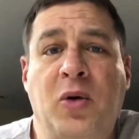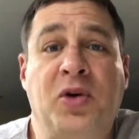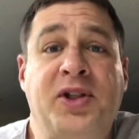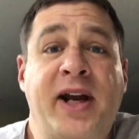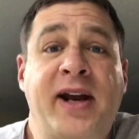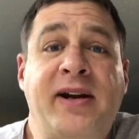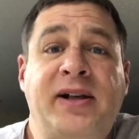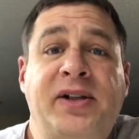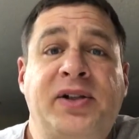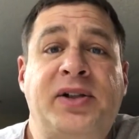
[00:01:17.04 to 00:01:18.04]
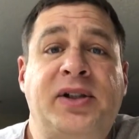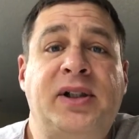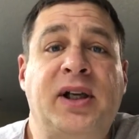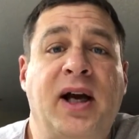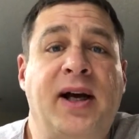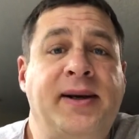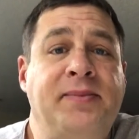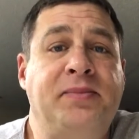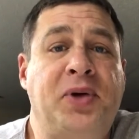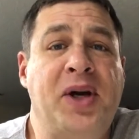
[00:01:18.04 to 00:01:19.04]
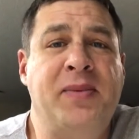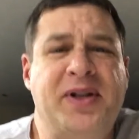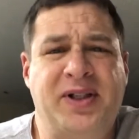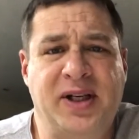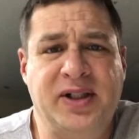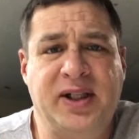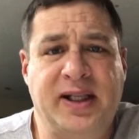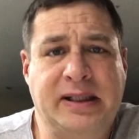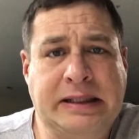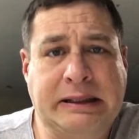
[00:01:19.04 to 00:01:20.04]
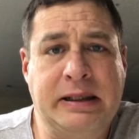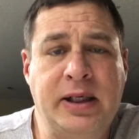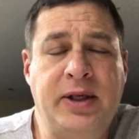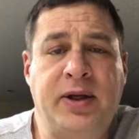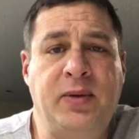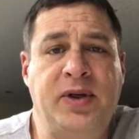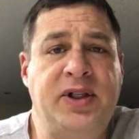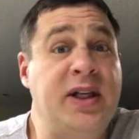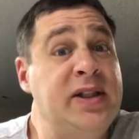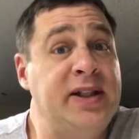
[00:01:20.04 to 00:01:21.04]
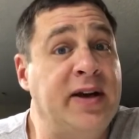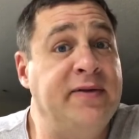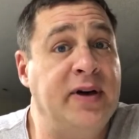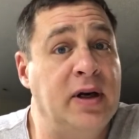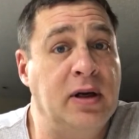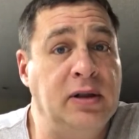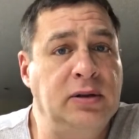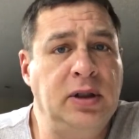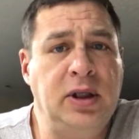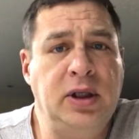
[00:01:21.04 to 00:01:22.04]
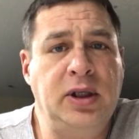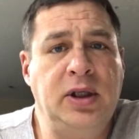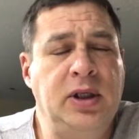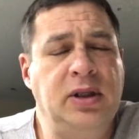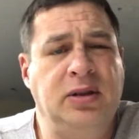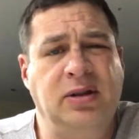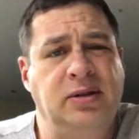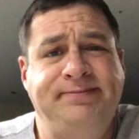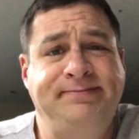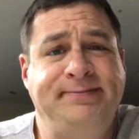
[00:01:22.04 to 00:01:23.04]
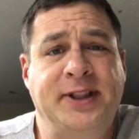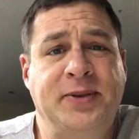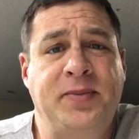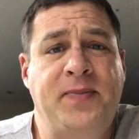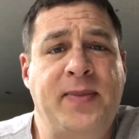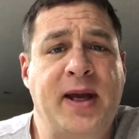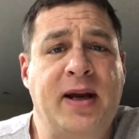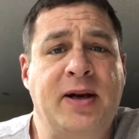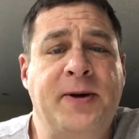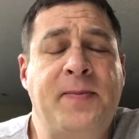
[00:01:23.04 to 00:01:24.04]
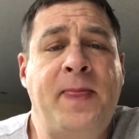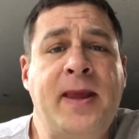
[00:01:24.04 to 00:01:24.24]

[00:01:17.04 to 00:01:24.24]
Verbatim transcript: or tears, I'm pretty much instantly dead, which doesn't sound fun at all. No, no, not at all